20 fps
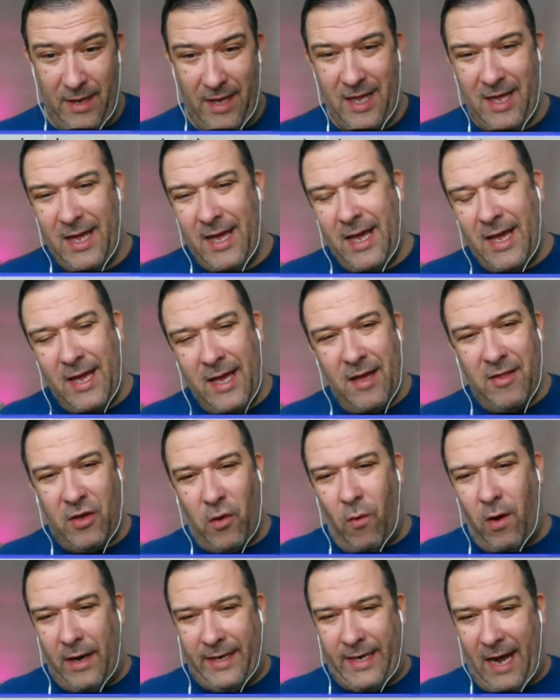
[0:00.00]
He is
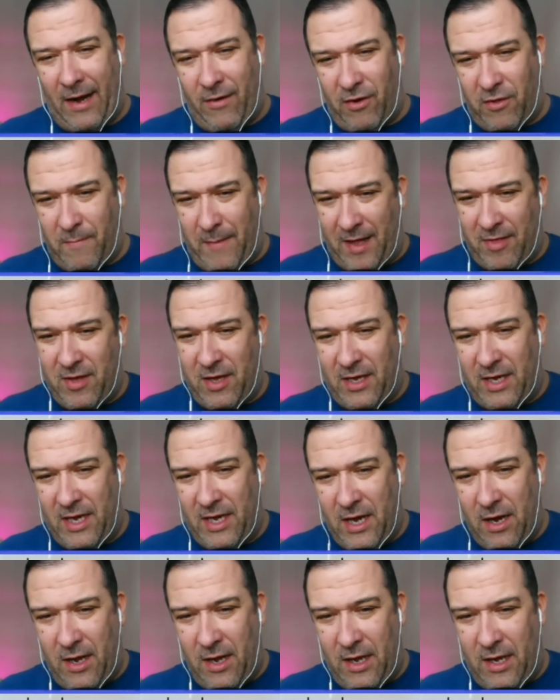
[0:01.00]
quite charismatic.
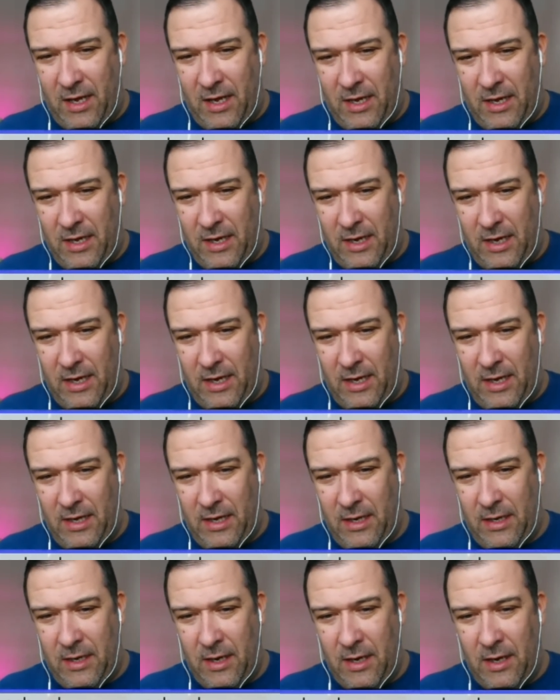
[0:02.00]

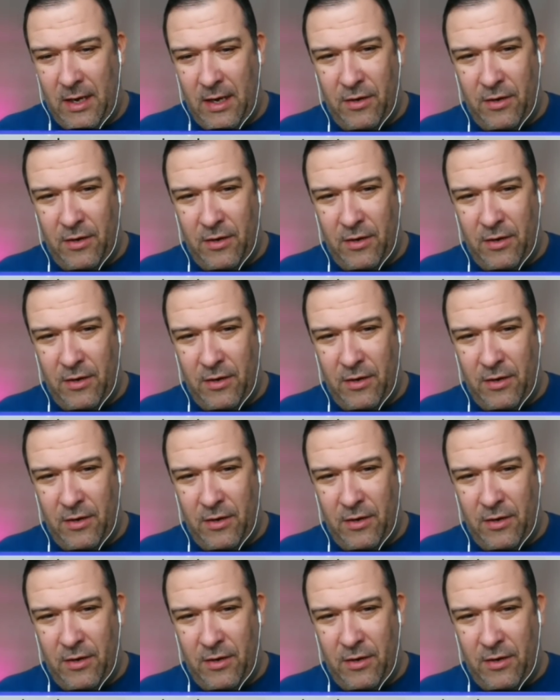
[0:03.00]
He